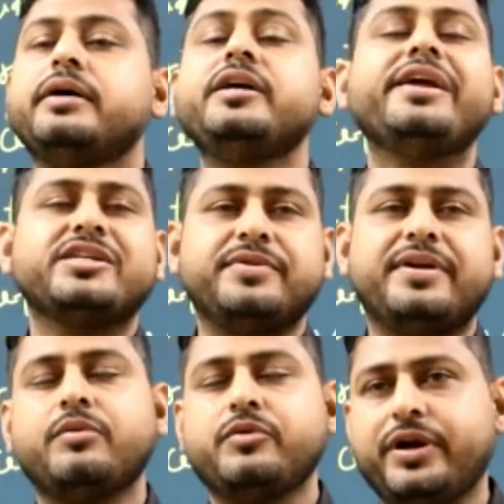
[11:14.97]
next
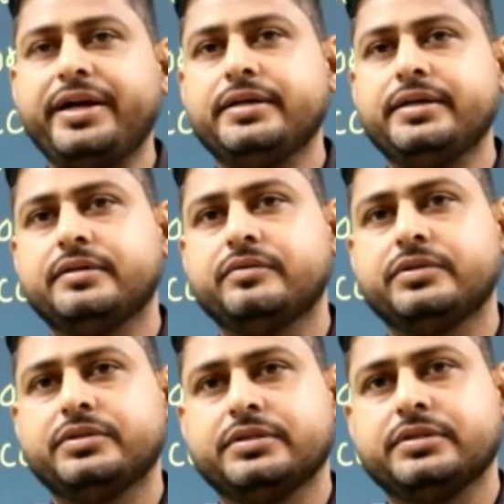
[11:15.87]
paragraph you write,
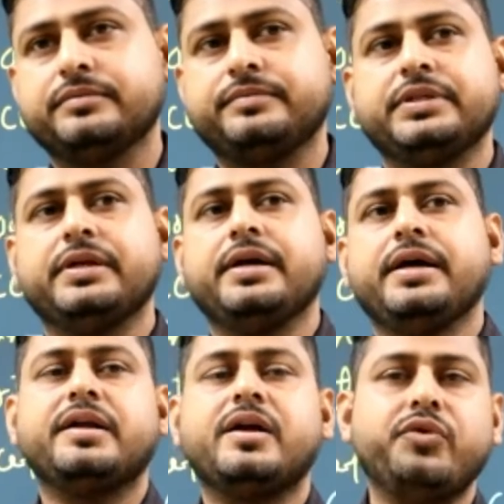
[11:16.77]

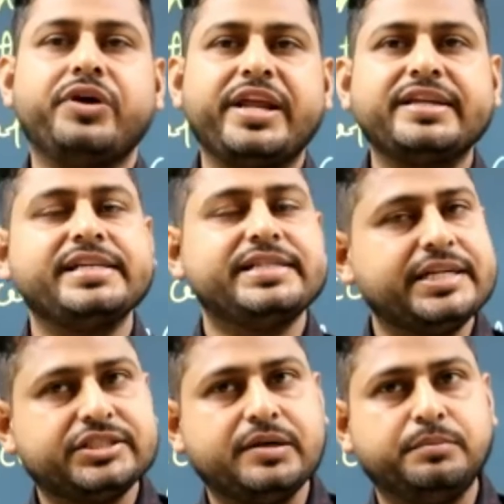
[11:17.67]
there are various research
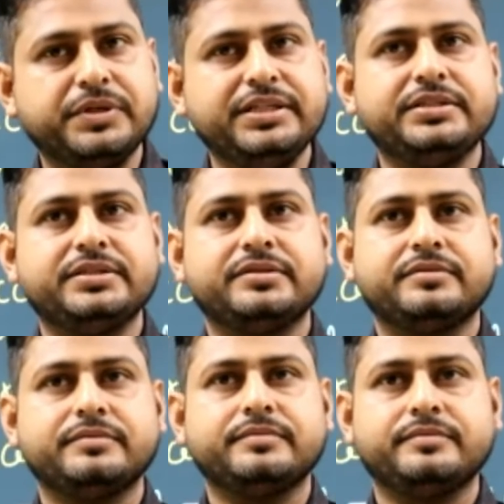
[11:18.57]
companies
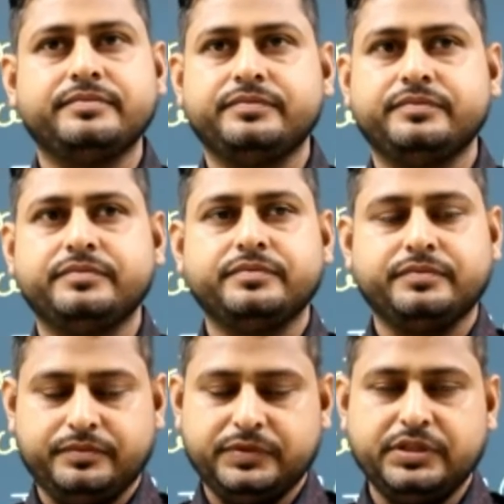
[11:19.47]

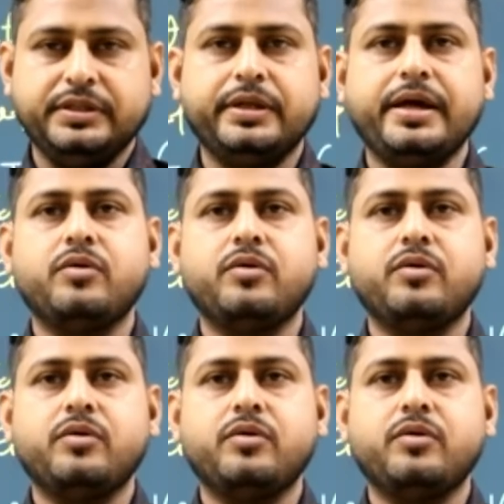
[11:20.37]
which